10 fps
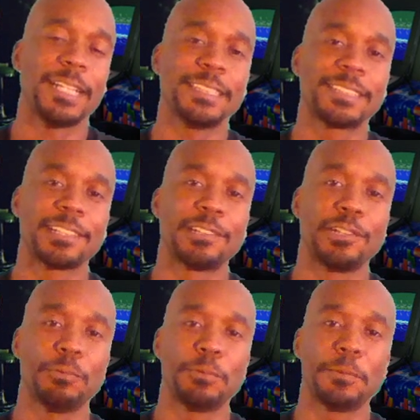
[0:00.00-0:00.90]
It's a
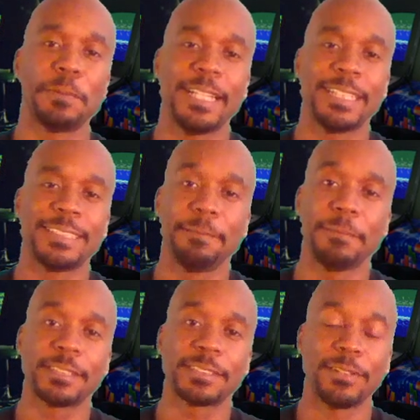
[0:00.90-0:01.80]
global
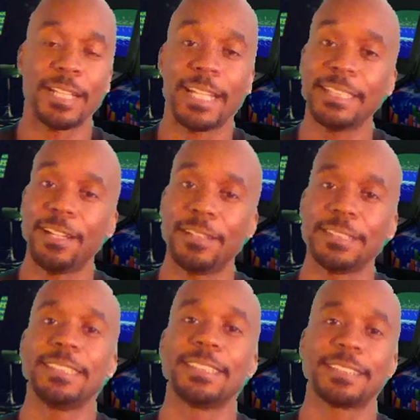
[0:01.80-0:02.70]
pandemic. So a lot of y'all
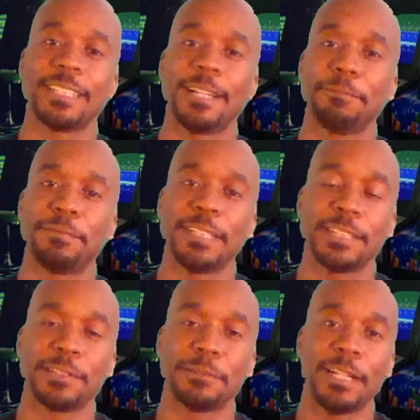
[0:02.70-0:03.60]
need to stop playing
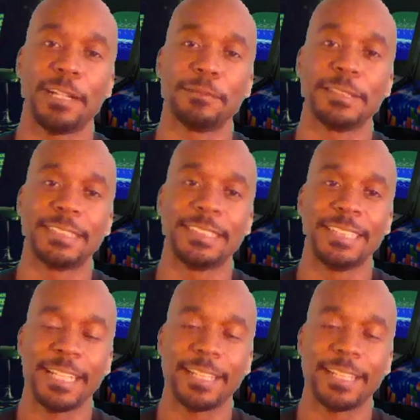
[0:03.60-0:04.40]
around with death